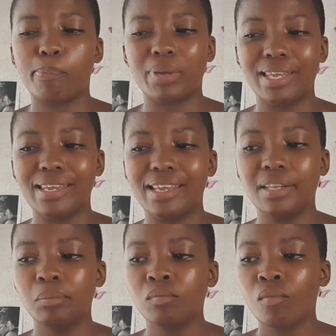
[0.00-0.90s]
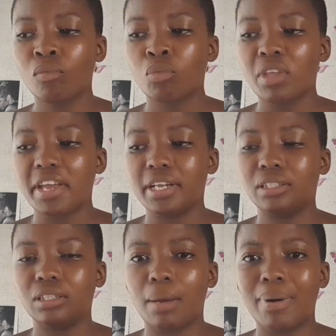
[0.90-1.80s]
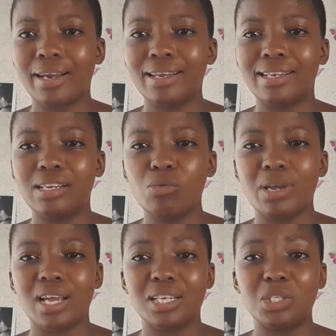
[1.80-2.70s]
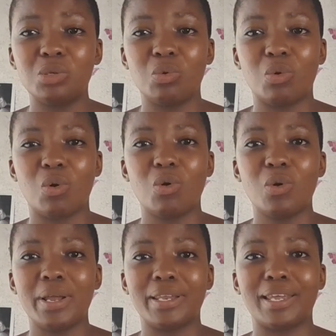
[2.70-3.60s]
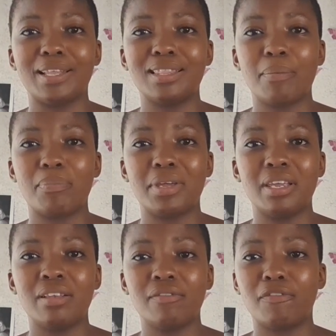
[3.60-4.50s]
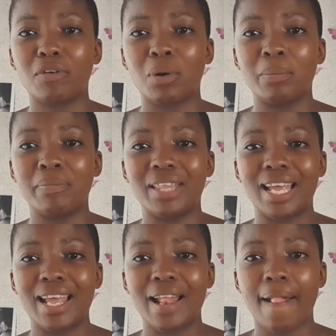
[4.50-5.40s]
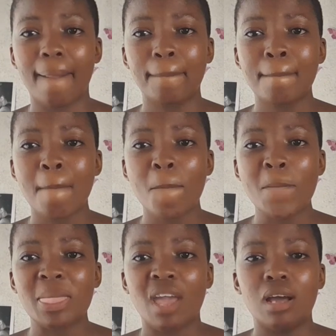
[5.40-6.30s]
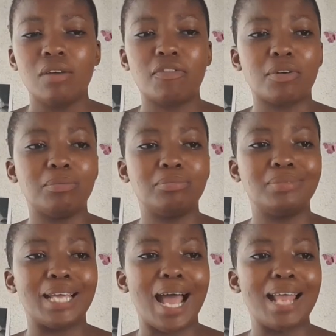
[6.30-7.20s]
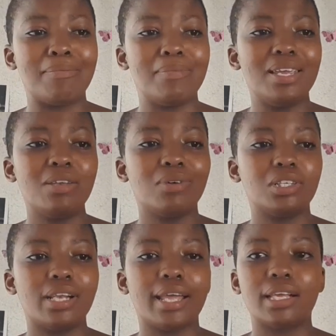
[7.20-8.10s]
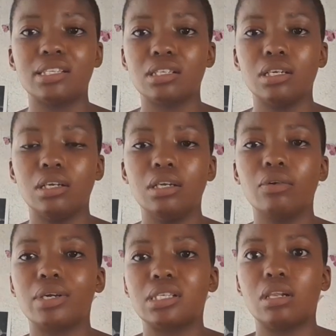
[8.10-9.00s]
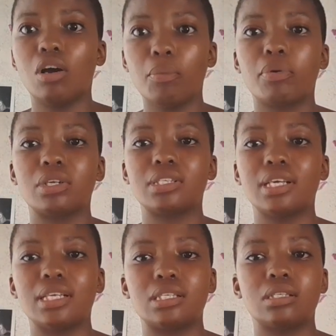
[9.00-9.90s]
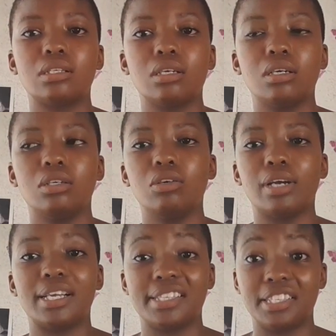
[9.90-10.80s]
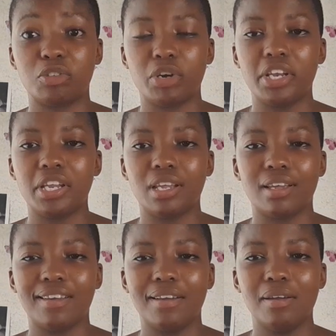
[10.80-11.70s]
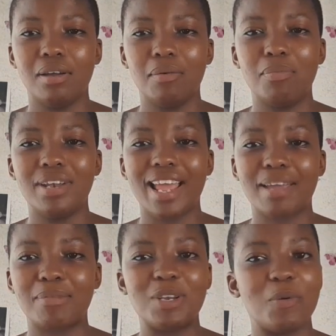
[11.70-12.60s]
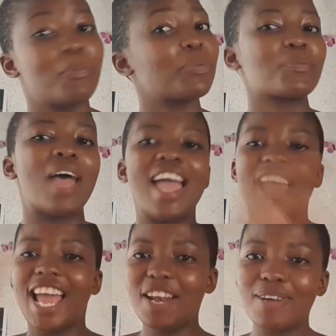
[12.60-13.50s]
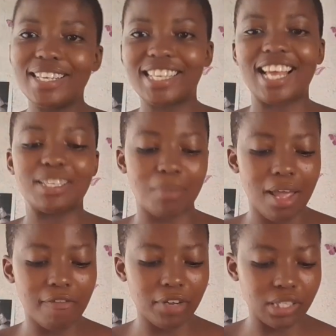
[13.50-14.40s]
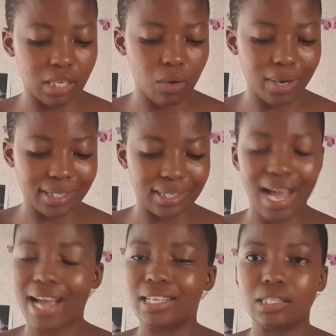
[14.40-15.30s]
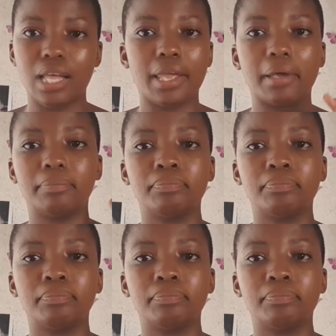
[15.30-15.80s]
pin, and apparently we had to go and get the pin from the admin. It was a long process. Look guys, it's raining. Anyways guys, my first day was nice. I